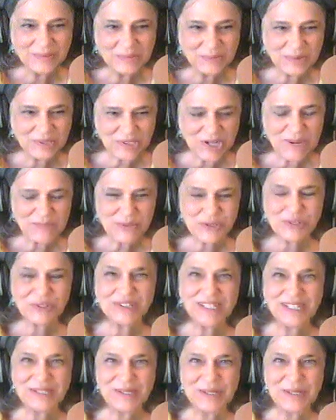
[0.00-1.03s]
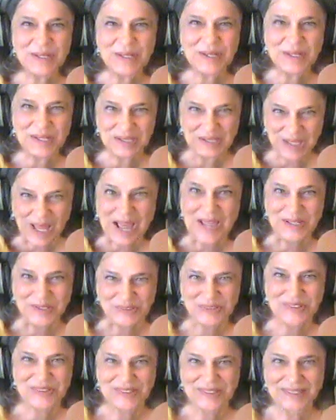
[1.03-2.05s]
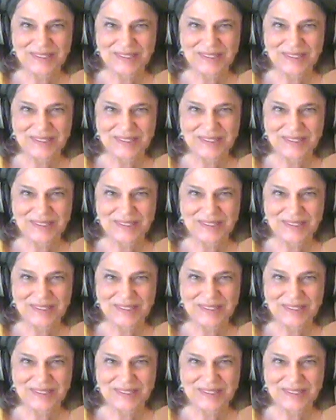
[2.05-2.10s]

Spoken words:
Which I'm sure he liked.